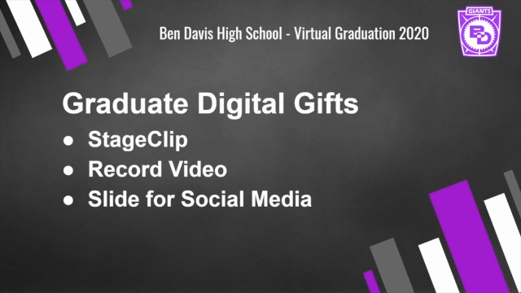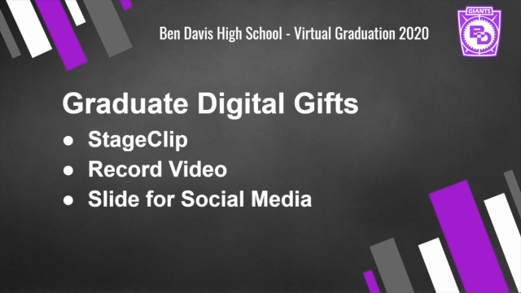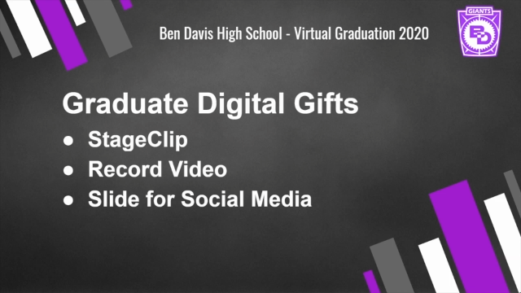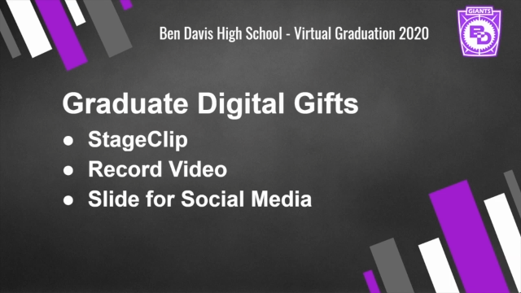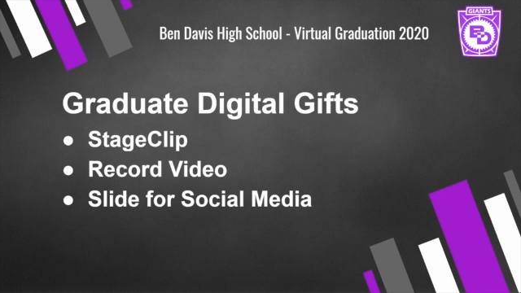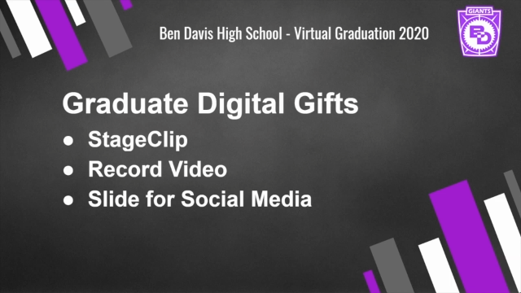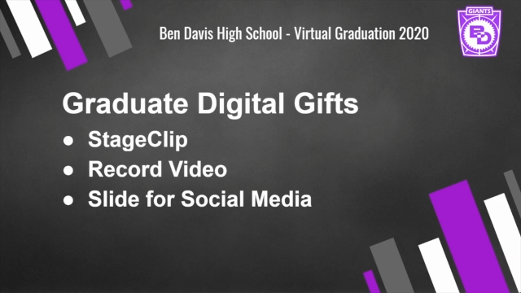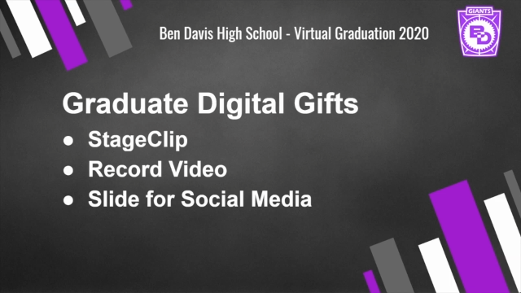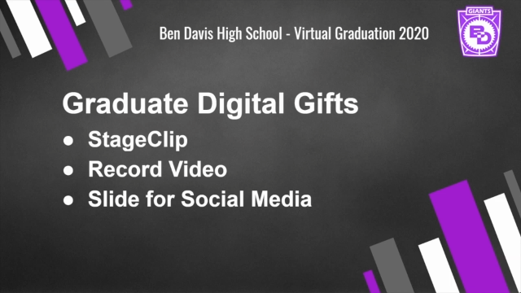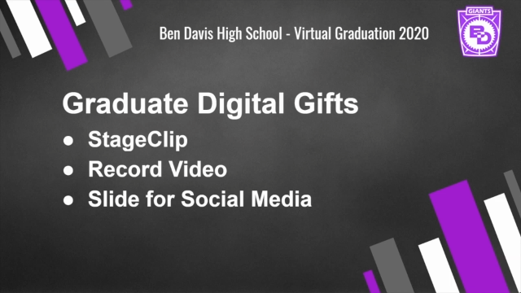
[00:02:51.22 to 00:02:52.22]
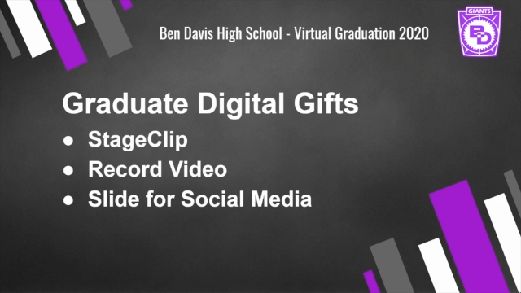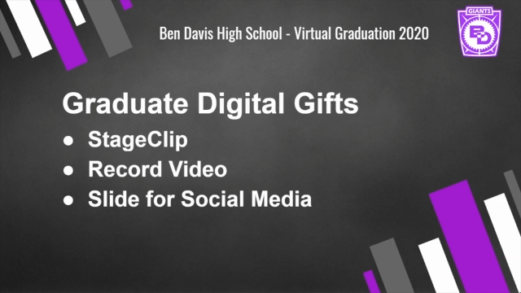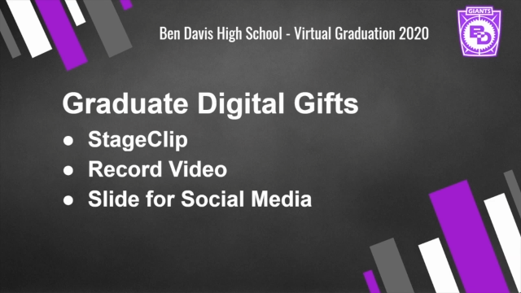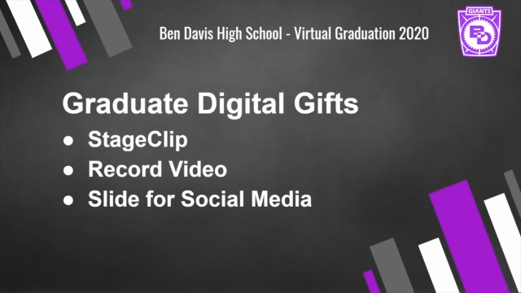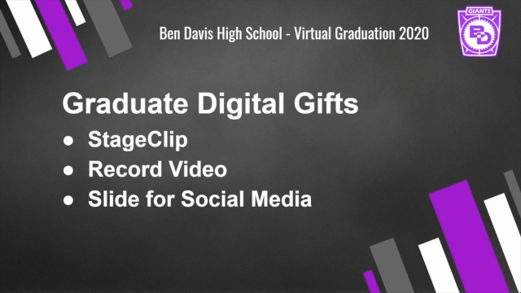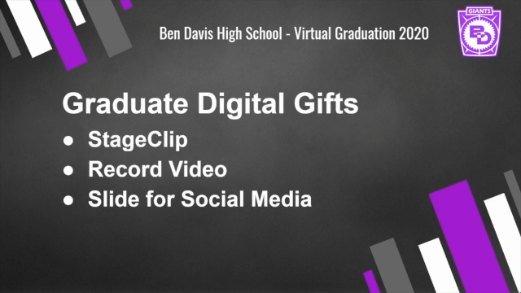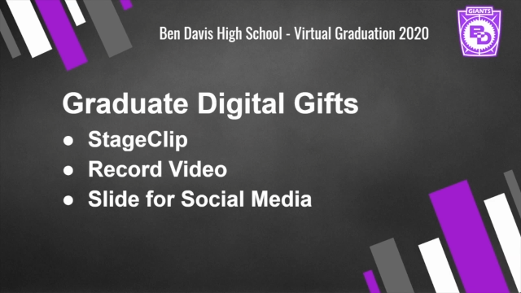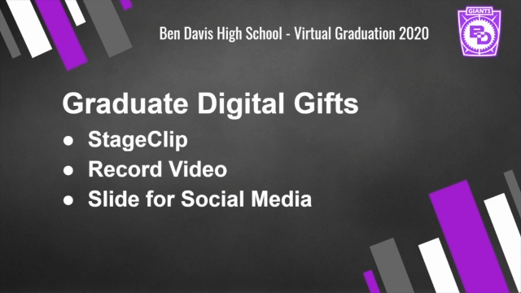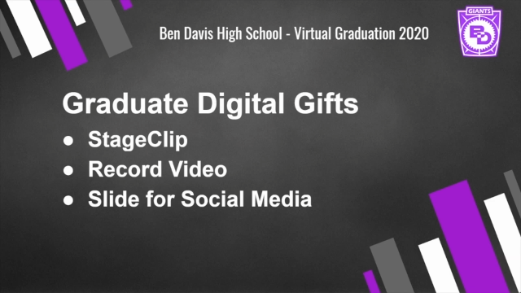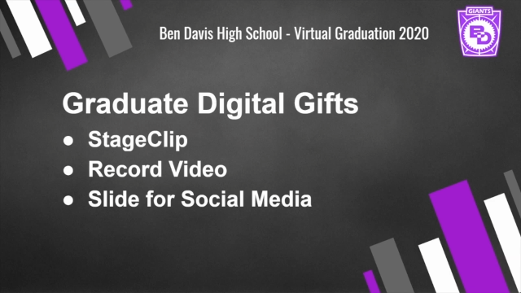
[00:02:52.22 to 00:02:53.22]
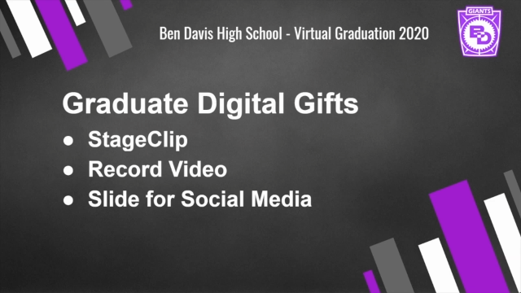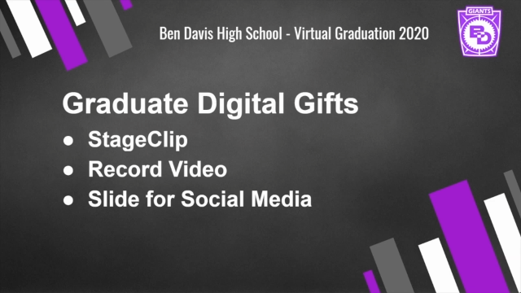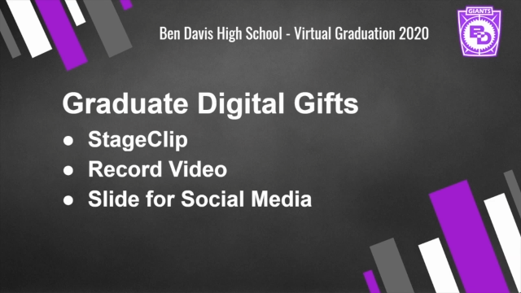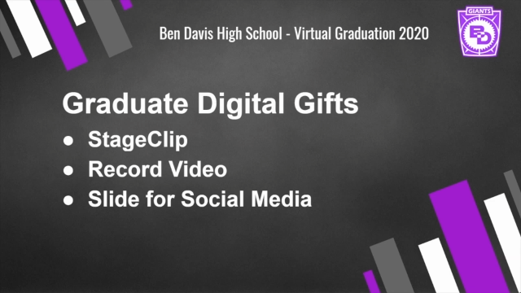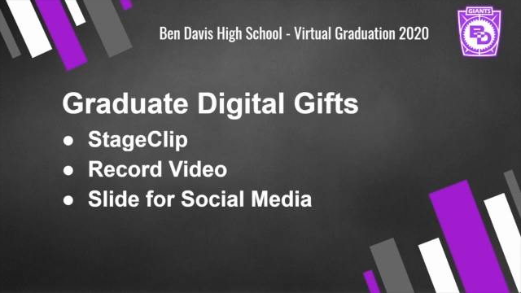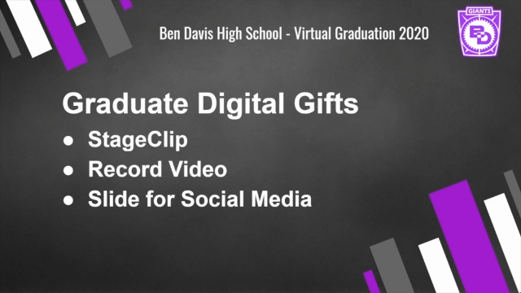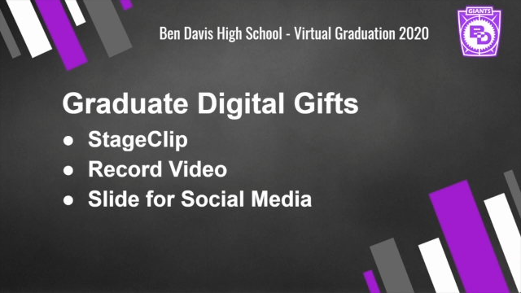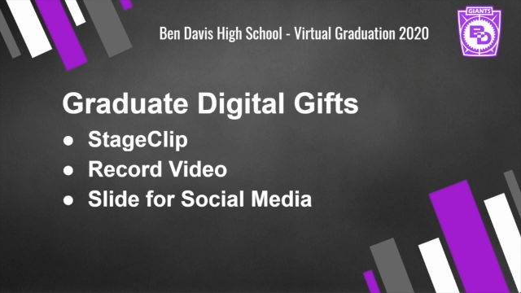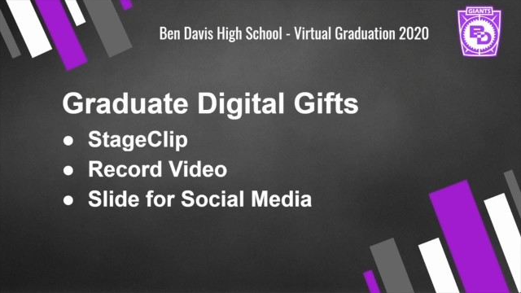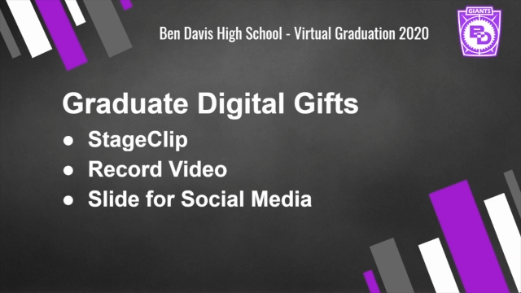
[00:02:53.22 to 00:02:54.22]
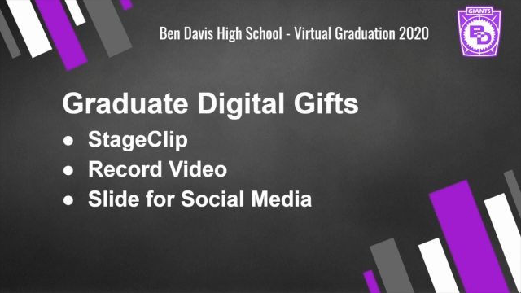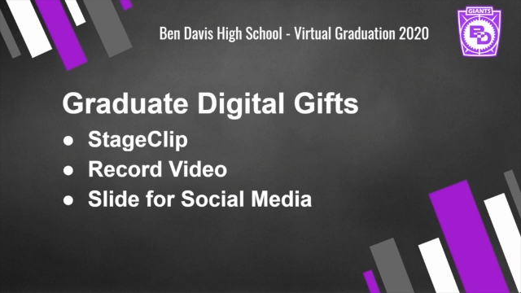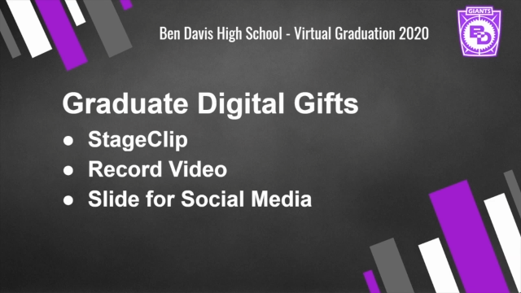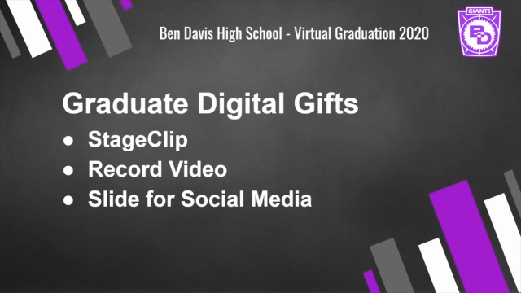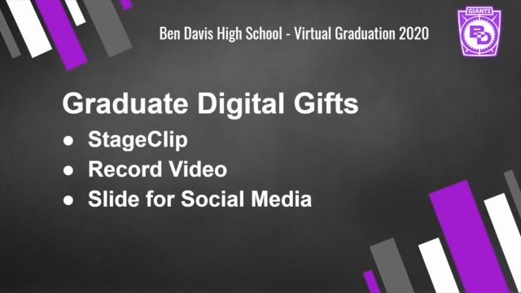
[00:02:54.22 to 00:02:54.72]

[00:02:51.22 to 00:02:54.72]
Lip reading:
[unreadable: no face in view]